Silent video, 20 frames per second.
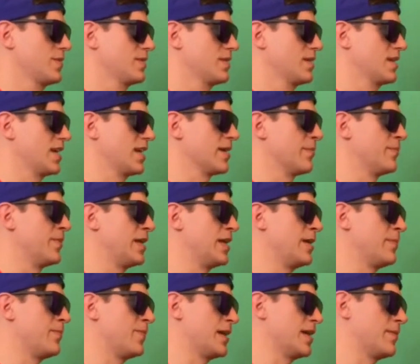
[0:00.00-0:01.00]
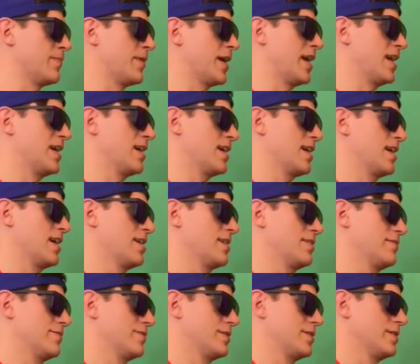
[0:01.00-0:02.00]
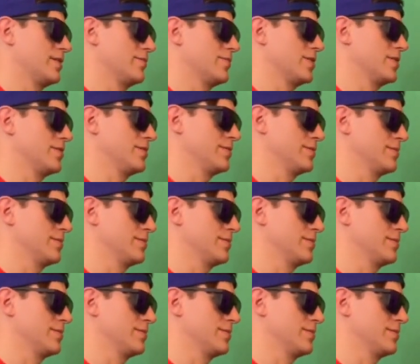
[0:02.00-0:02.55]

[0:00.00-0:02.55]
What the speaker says: Like a mini Big Bang kind of or something?